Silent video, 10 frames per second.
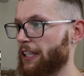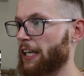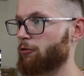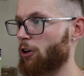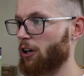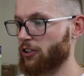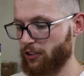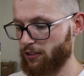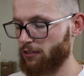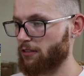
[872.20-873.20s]
Yeah,
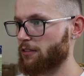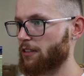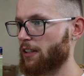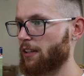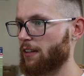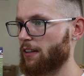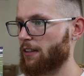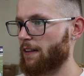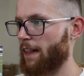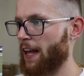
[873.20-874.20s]
Ross. Five for
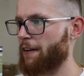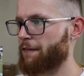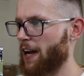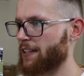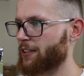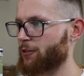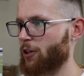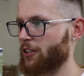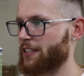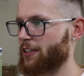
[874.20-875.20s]
Arizona. How fast is
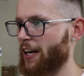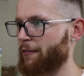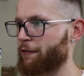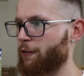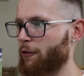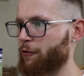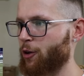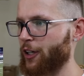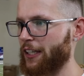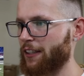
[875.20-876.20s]
Ross? He's got to have a four
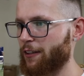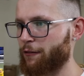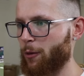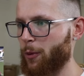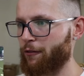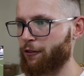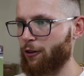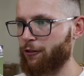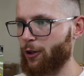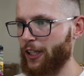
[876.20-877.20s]
forty, four point four
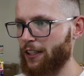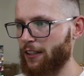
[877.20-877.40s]
forty.